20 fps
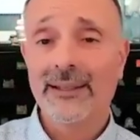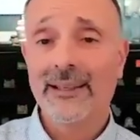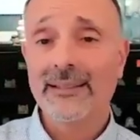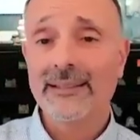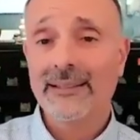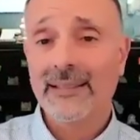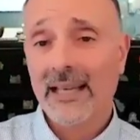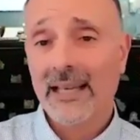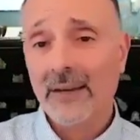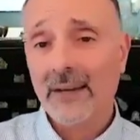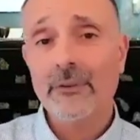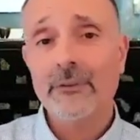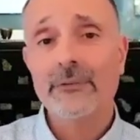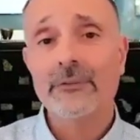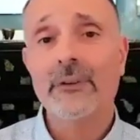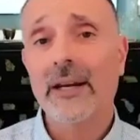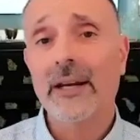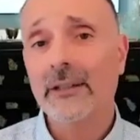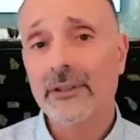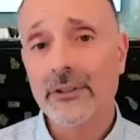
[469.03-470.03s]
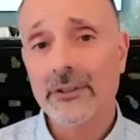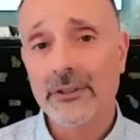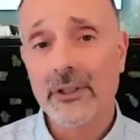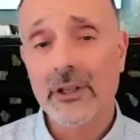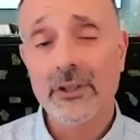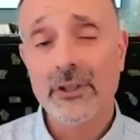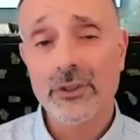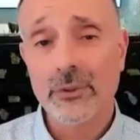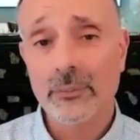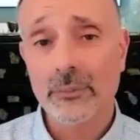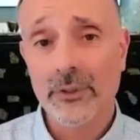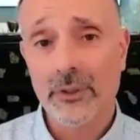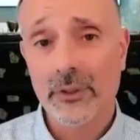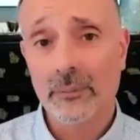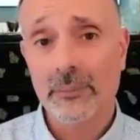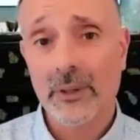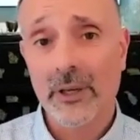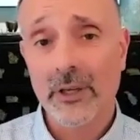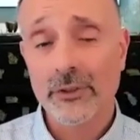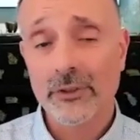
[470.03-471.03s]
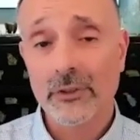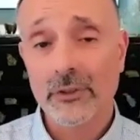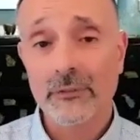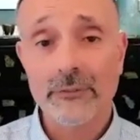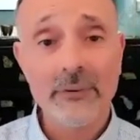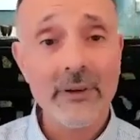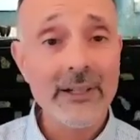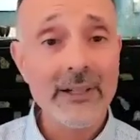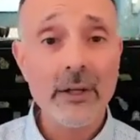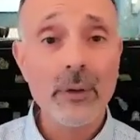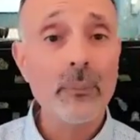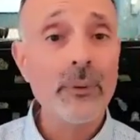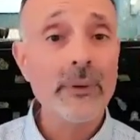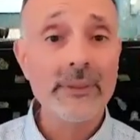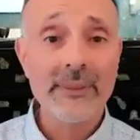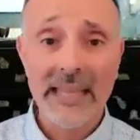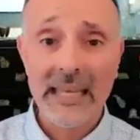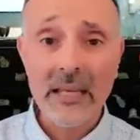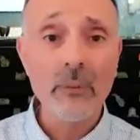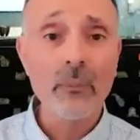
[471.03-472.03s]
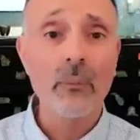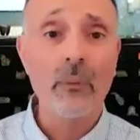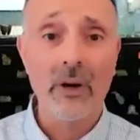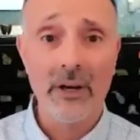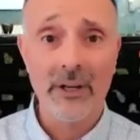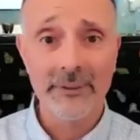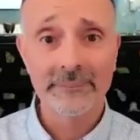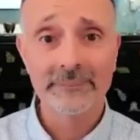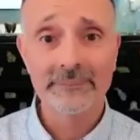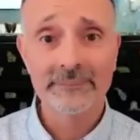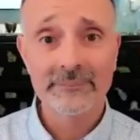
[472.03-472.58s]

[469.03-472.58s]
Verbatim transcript: is have a frank discussion with your patient and find out what they want.